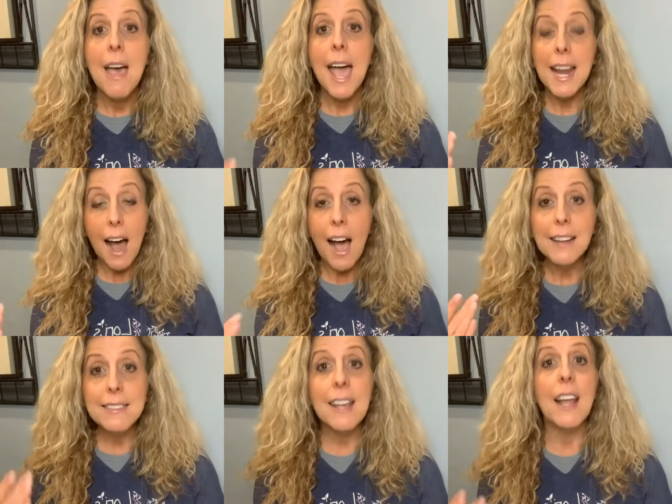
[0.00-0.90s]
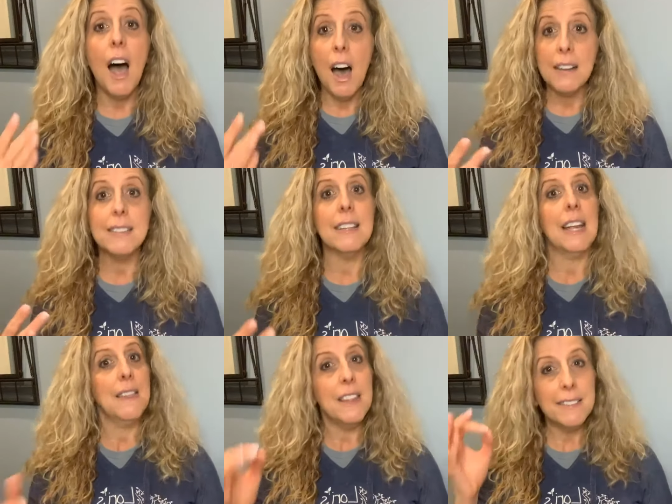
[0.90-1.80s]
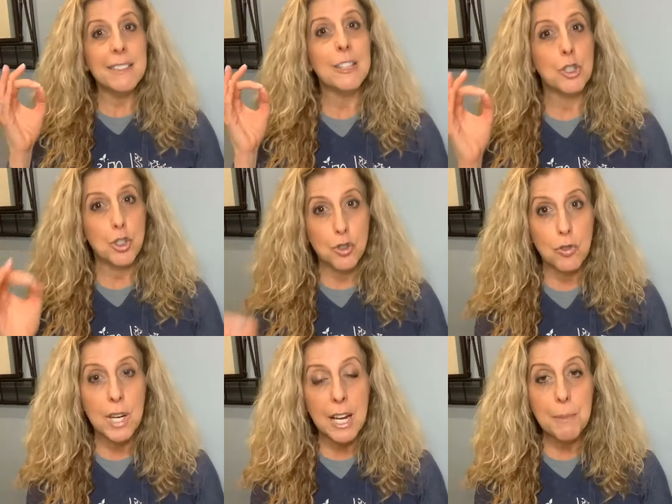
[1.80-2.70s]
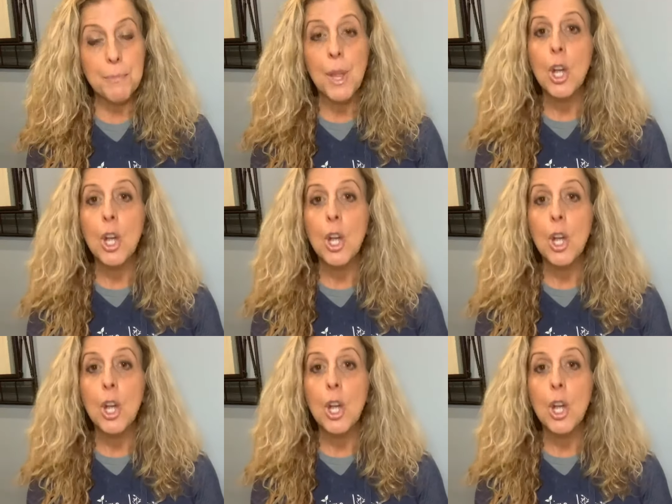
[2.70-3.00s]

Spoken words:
And I say honestly, and this is extreme,